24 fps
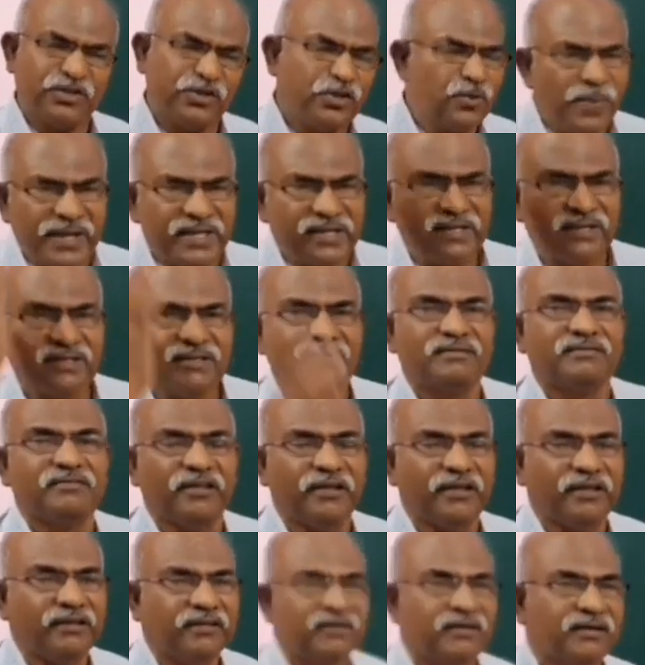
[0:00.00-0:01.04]
You may
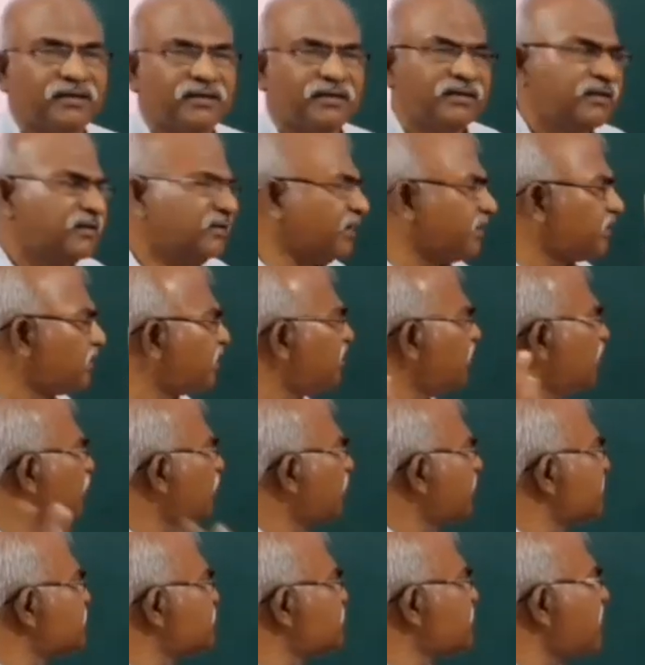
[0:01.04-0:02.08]
think that
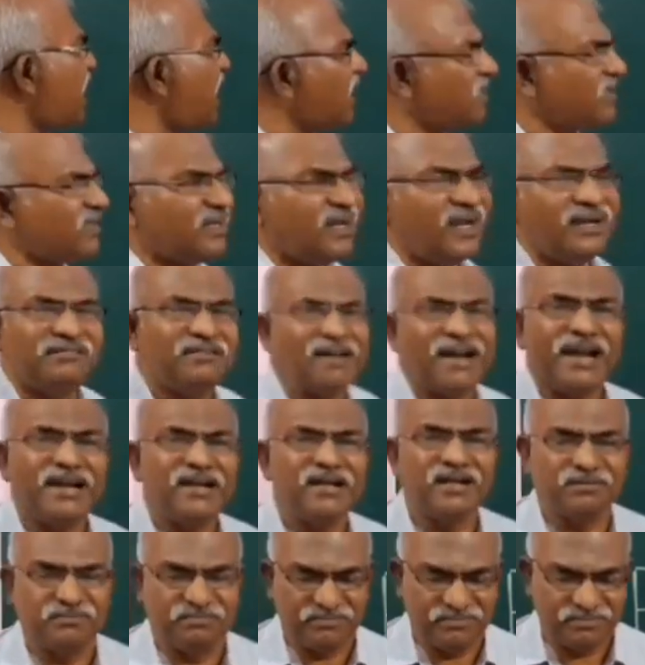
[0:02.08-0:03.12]
you can start at
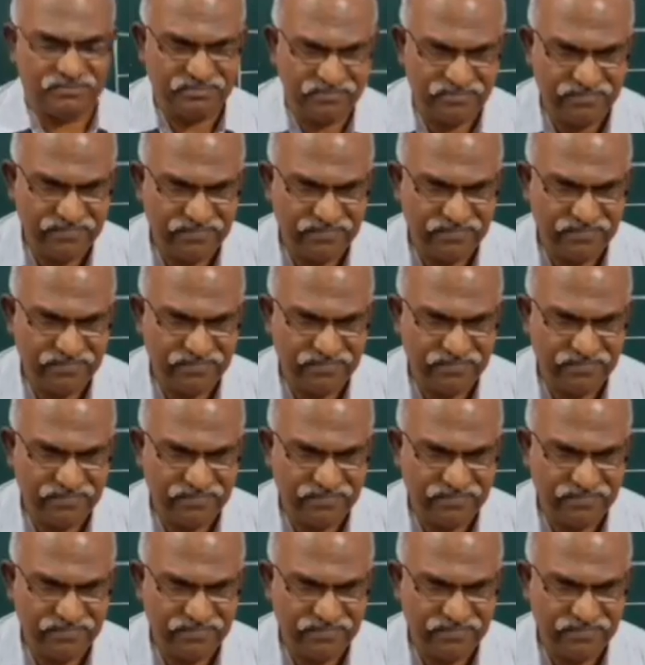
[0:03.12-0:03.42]
random.